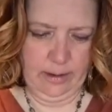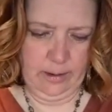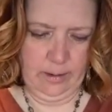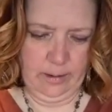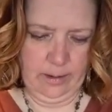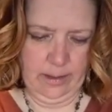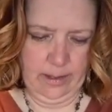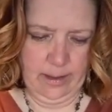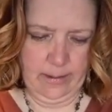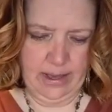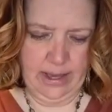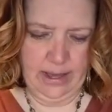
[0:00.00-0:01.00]
So
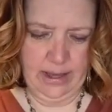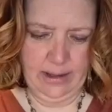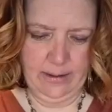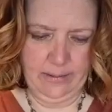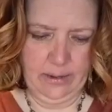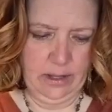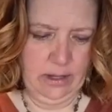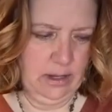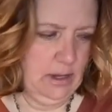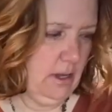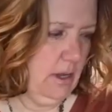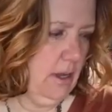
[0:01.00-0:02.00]
let me get him
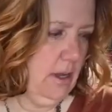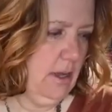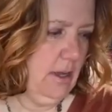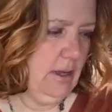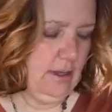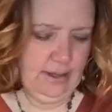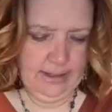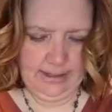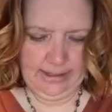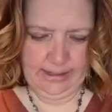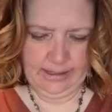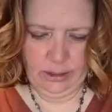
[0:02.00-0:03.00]

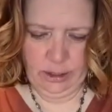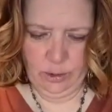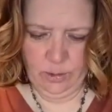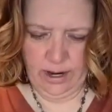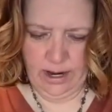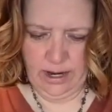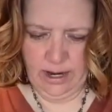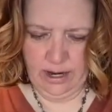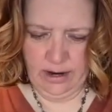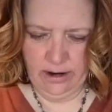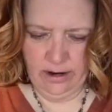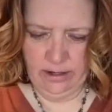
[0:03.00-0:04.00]
situated
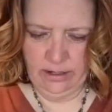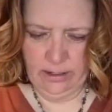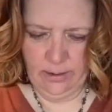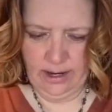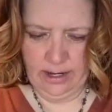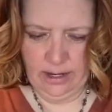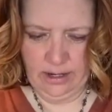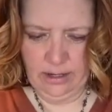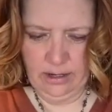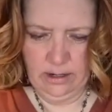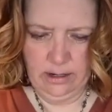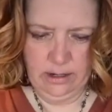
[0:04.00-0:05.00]
here so I
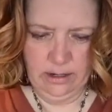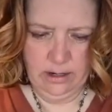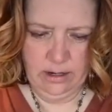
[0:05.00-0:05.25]
can